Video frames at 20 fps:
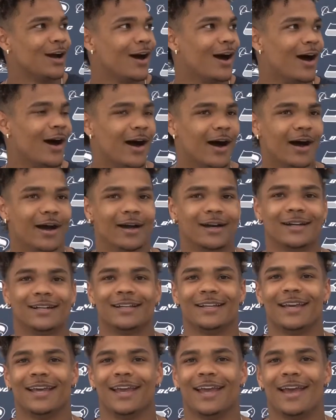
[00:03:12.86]

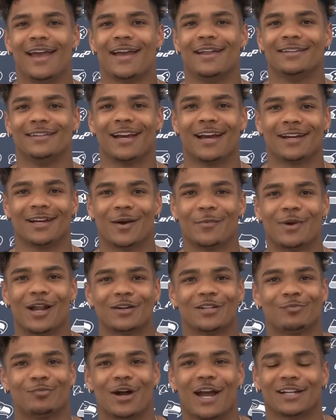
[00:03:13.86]
and yeah, coming
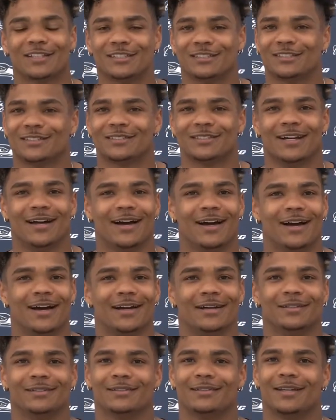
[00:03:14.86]
out to practice
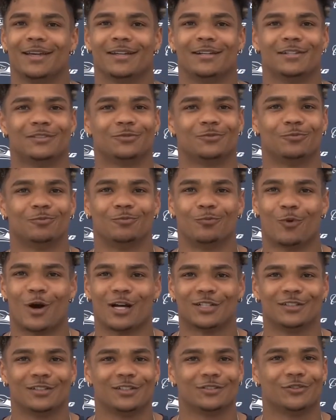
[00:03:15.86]
and just
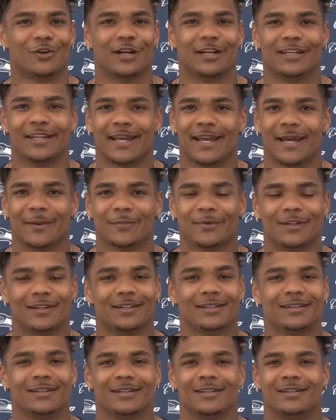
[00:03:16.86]
watching the training camp,
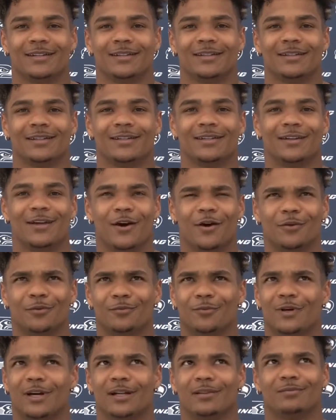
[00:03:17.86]
and you know
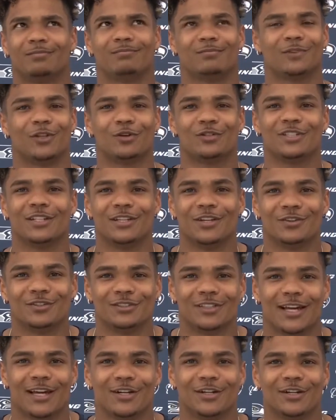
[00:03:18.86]
what, 13
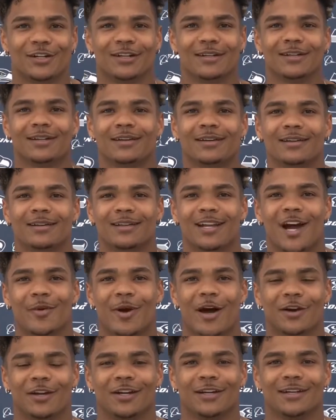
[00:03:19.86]
years later, now
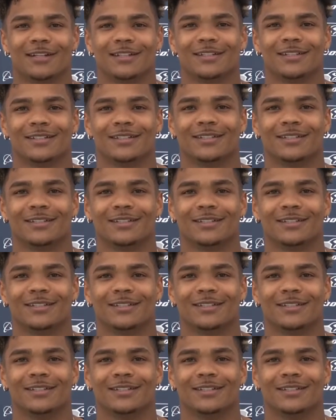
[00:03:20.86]
I'm out here.